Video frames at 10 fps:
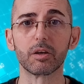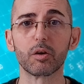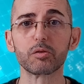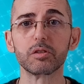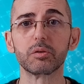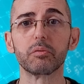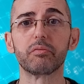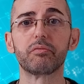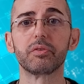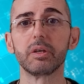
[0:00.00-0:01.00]
goes into
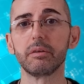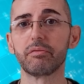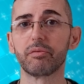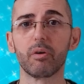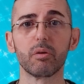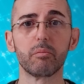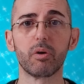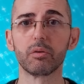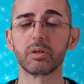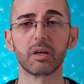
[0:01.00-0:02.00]
free fall
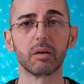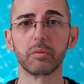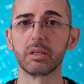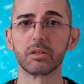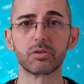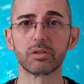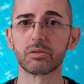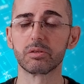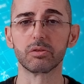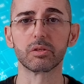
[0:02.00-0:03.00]
mode here. I mean, it
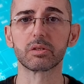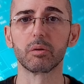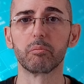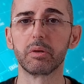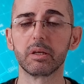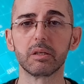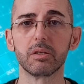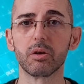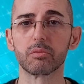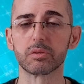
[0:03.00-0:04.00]
just
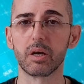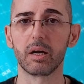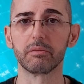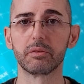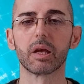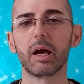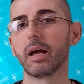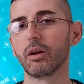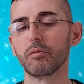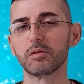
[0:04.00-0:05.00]
completely nosedived,
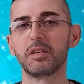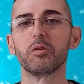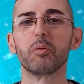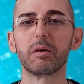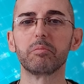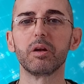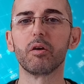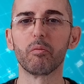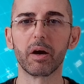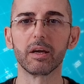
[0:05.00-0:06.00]
and obviously way
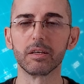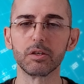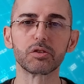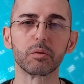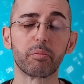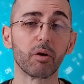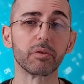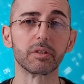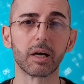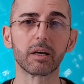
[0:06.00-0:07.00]
below my initial
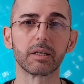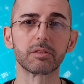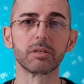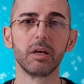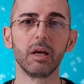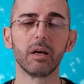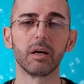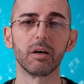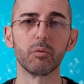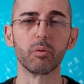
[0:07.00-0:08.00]
profit targets
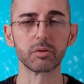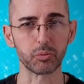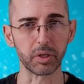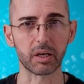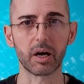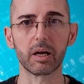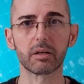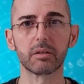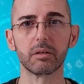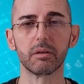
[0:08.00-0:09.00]
once we
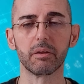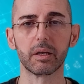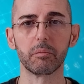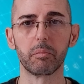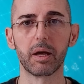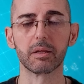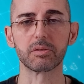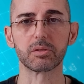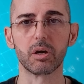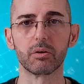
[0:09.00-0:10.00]
cracked that
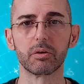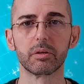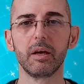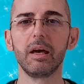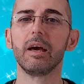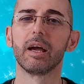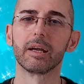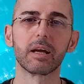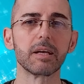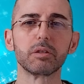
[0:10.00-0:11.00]
imbalance zone.
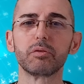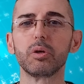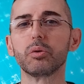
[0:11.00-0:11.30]
And guys, if you're